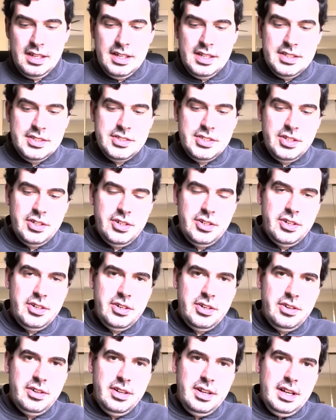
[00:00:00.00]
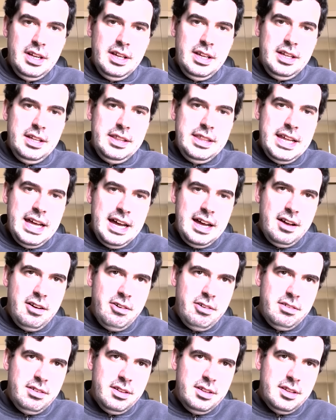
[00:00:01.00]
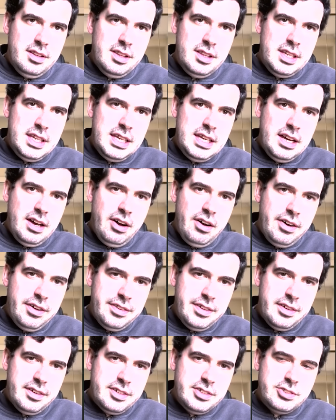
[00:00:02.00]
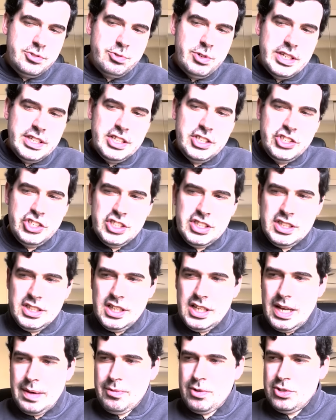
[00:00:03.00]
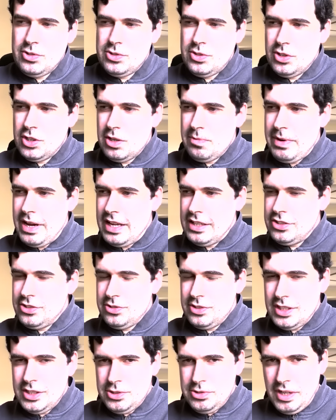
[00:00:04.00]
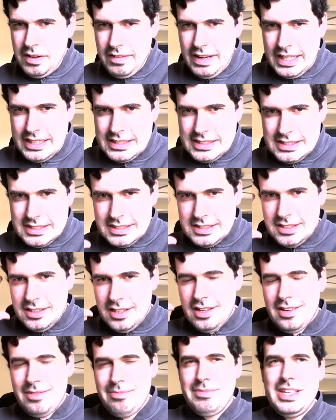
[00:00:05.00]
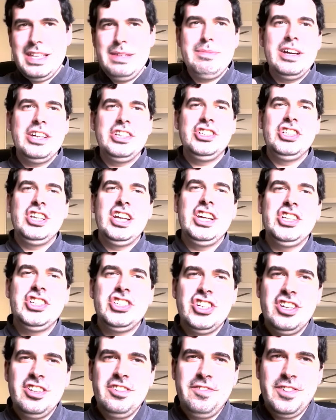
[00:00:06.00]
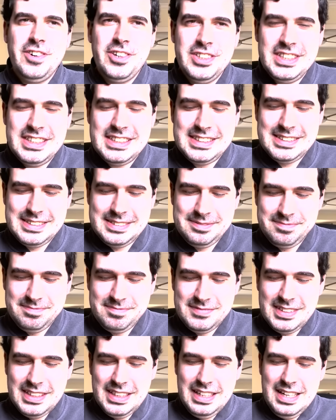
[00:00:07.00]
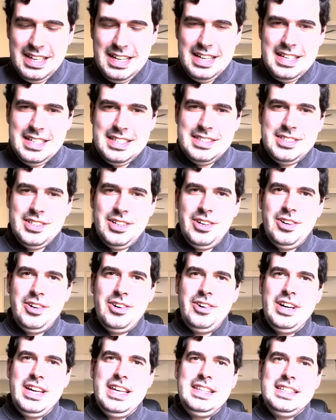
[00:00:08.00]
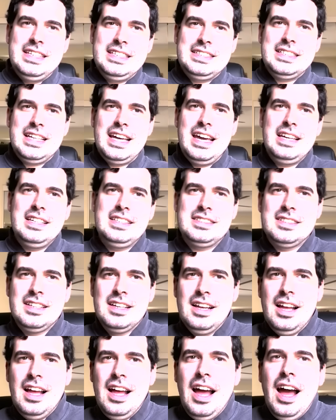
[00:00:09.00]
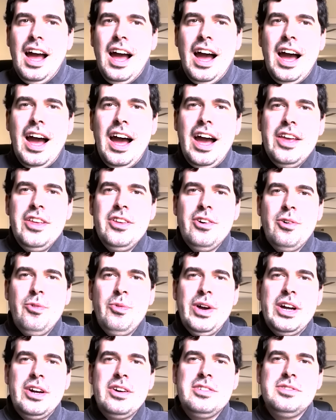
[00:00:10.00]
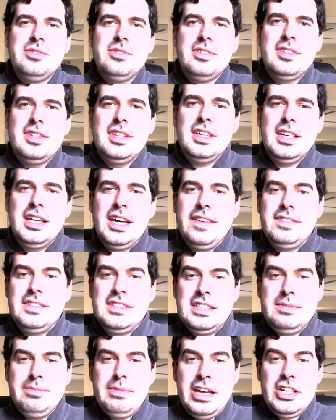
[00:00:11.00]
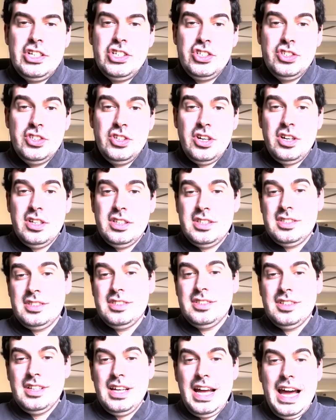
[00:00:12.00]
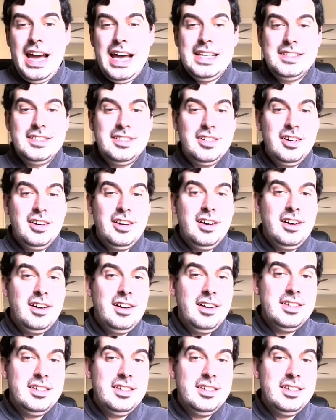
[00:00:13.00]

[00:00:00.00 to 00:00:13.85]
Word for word: So now the other strategy I'm going to talk about, you need to have like some imagination for this. So in this case, uh, we're going to think of the image not as a